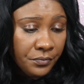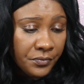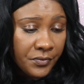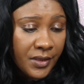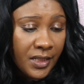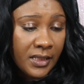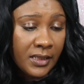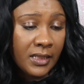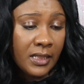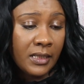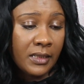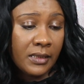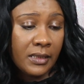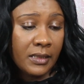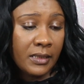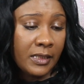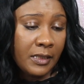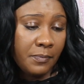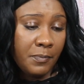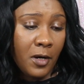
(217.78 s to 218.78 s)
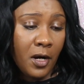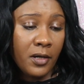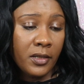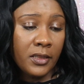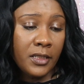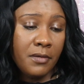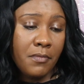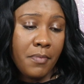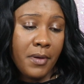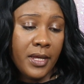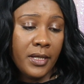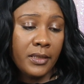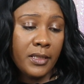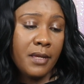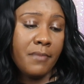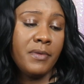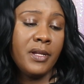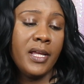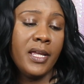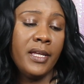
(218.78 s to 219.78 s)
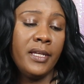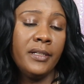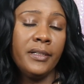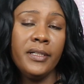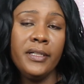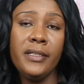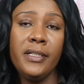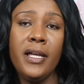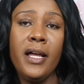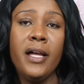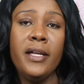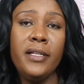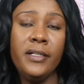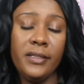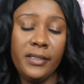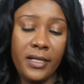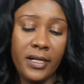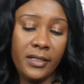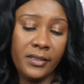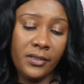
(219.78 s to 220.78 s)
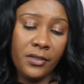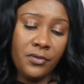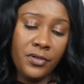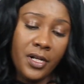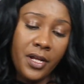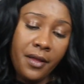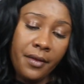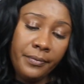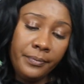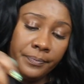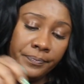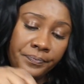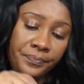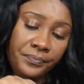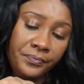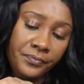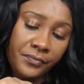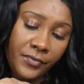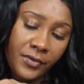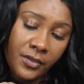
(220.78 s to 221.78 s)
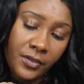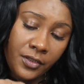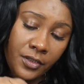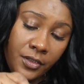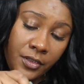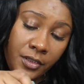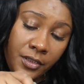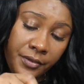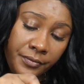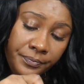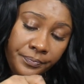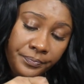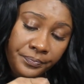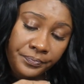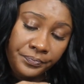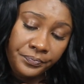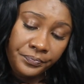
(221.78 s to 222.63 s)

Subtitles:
This is the sparkling pink lemonade Italian style soda. It's good.